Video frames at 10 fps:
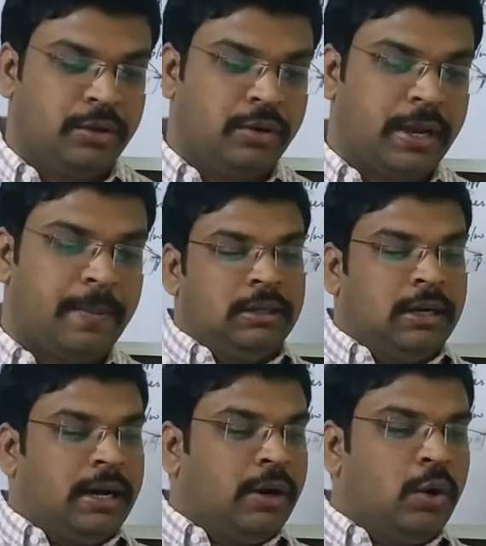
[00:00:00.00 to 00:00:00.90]
Okay.
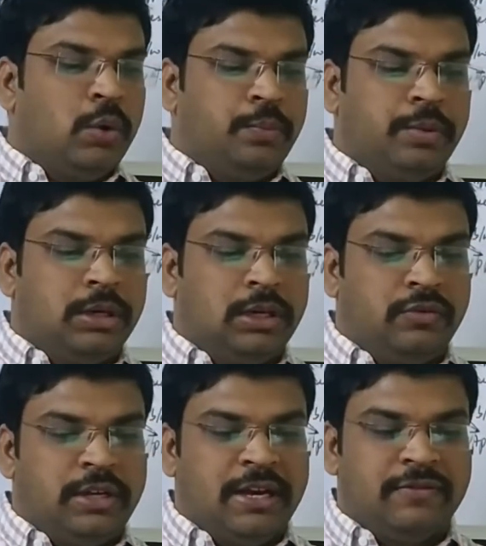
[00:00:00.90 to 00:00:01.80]
I hope
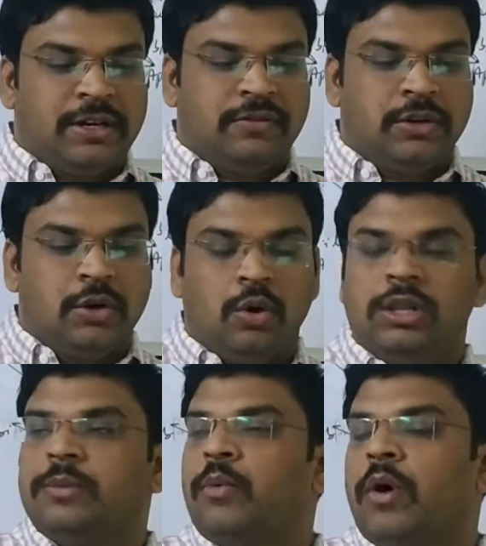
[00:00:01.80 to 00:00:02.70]
we have covered all
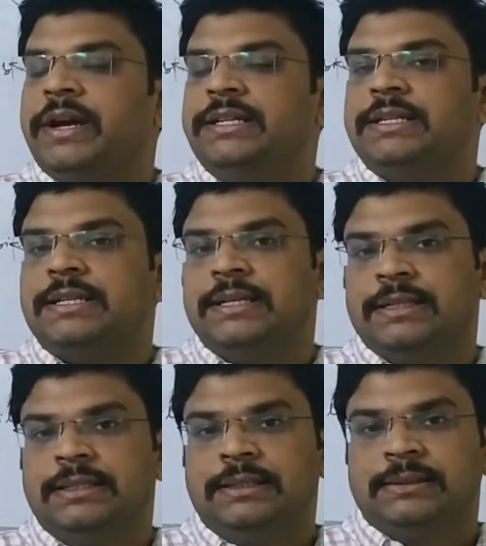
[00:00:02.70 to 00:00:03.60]
the points here.